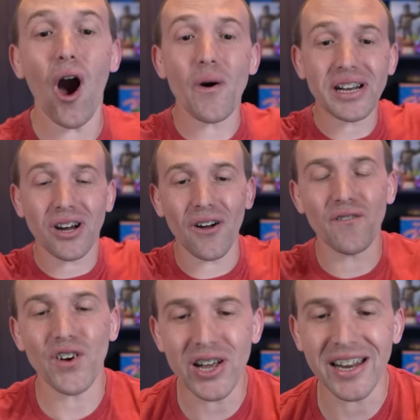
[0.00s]
Oh, it
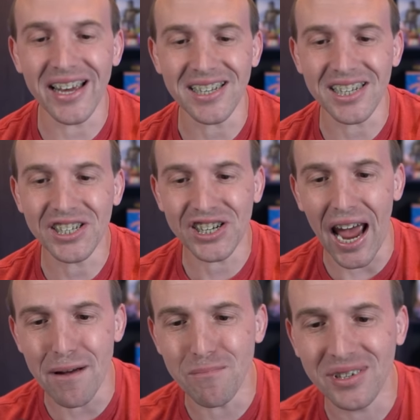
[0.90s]
converted it to
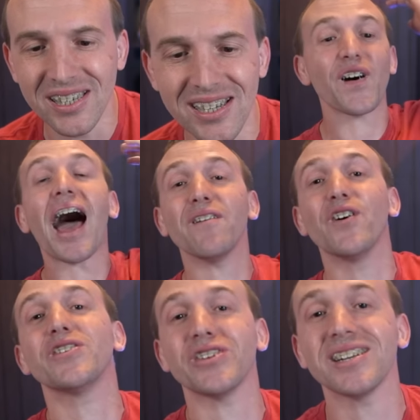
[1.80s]
gems.
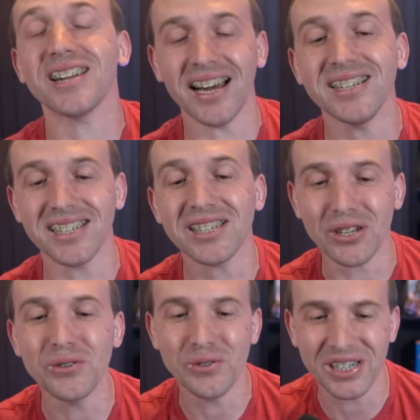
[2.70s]
592